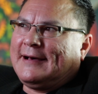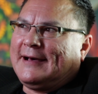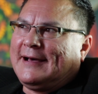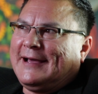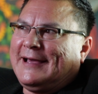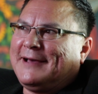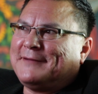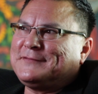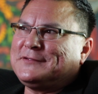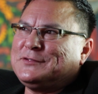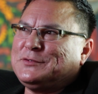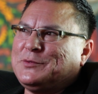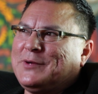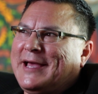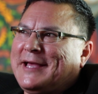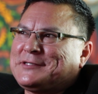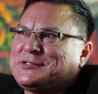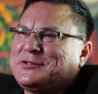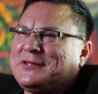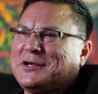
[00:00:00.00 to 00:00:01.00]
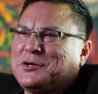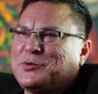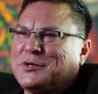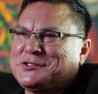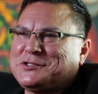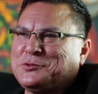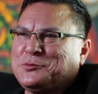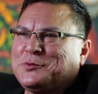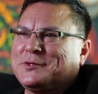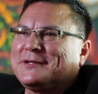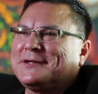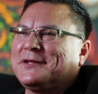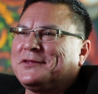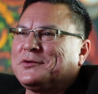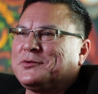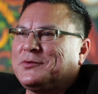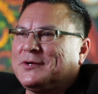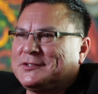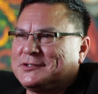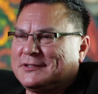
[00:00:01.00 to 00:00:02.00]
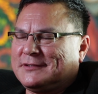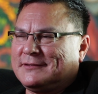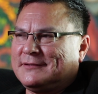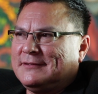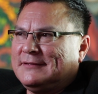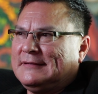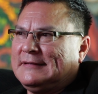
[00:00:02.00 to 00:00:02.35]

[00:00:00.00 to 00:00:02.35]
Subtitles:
I have to answer that question with another question.